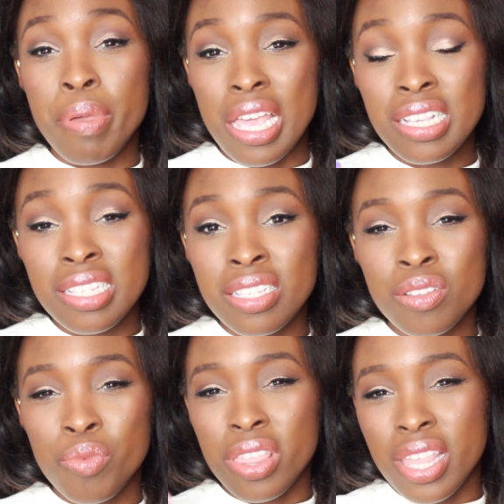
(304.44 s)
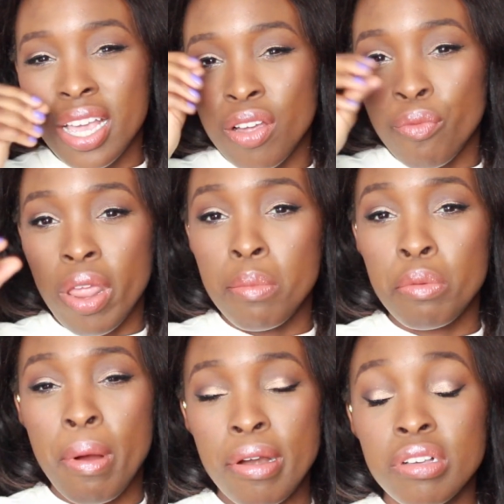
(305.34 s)
base with like
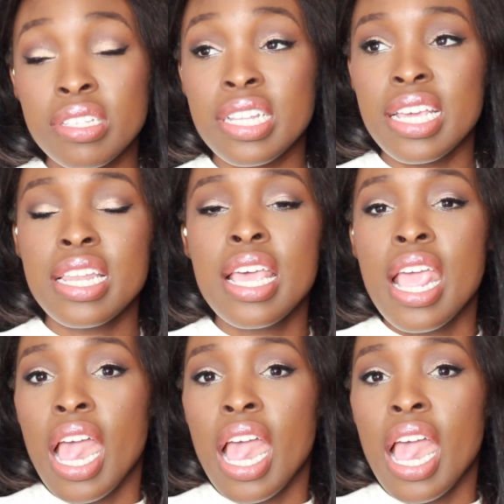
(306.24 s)
rainbow particles in it,